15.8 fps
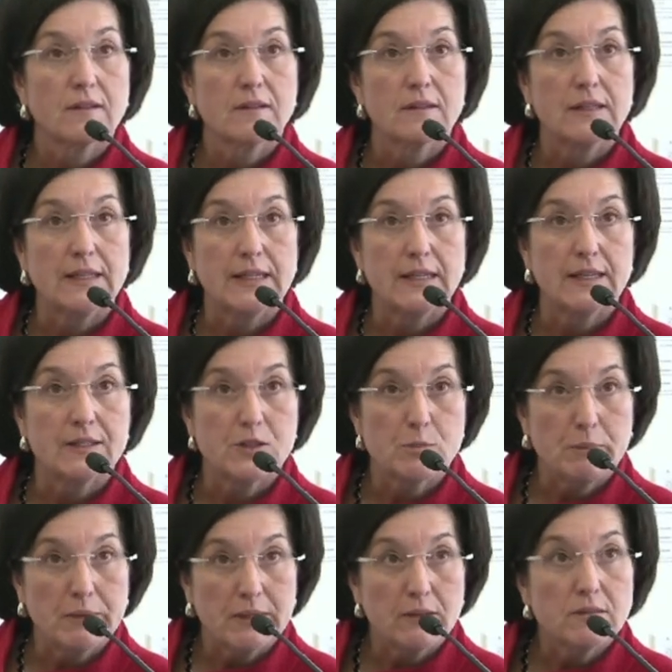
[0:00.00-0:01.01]
Linkage
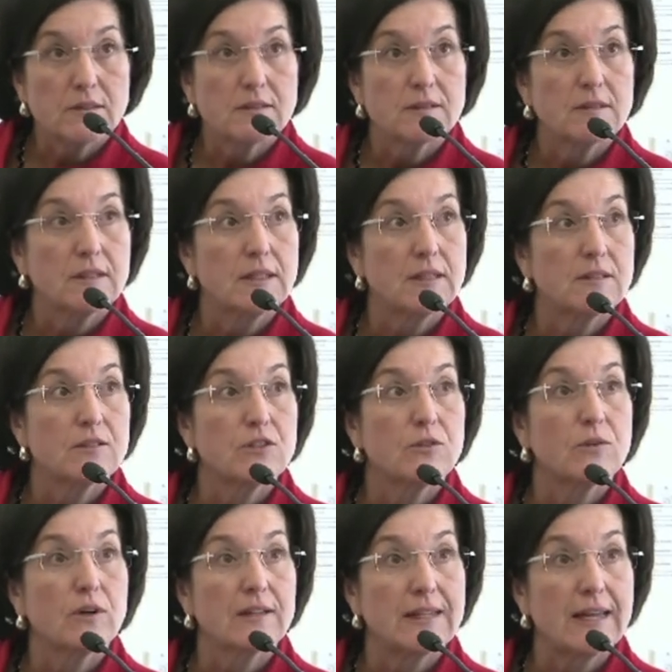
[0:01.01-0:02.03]
built
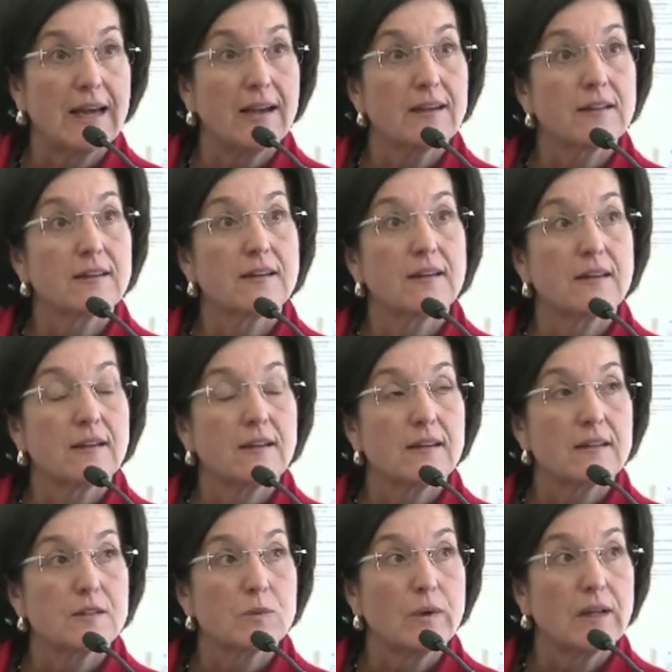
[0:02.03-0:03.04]
into our LAC
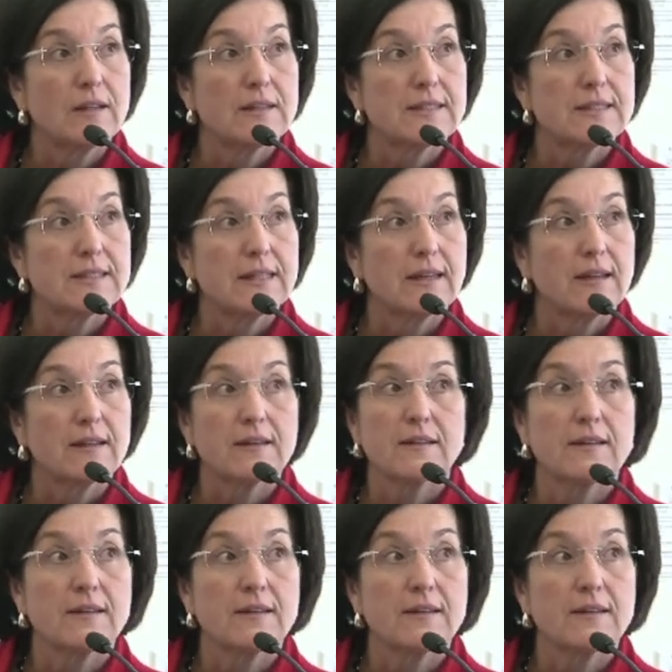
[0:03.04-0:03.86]
as well as Senate.